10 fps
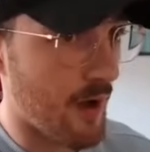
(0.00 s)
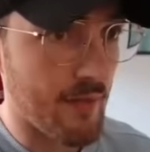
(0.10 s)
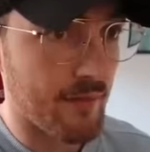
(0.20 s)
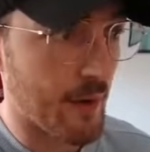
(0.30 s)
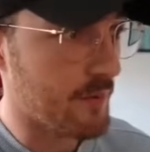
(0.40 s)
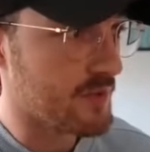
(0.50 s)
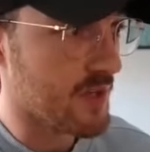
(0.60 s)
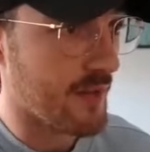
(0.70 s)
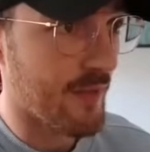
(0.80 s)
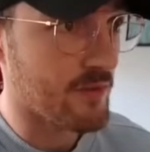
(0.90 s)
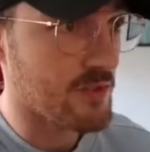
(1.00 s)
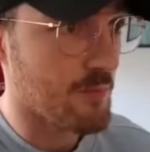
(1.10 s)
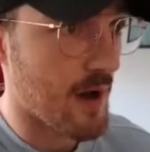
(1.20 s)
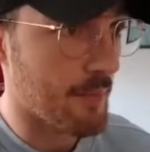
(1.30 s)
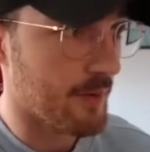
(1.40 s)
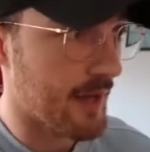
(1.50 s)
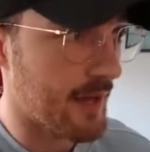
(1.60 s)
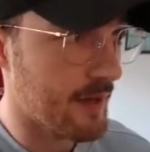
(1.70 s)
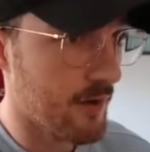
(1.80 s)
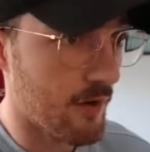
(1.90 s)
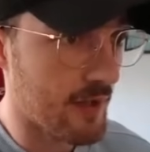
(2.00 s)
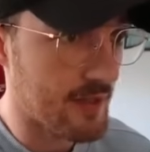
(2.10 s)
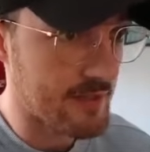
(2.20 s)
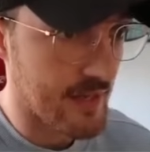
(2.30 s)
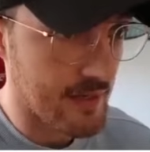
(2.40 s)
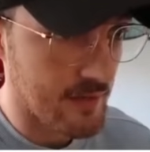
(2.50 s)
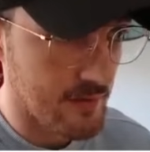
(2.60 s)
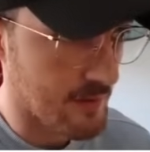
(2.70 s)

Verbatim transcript: I think that was a, I think that was a smart play on his end,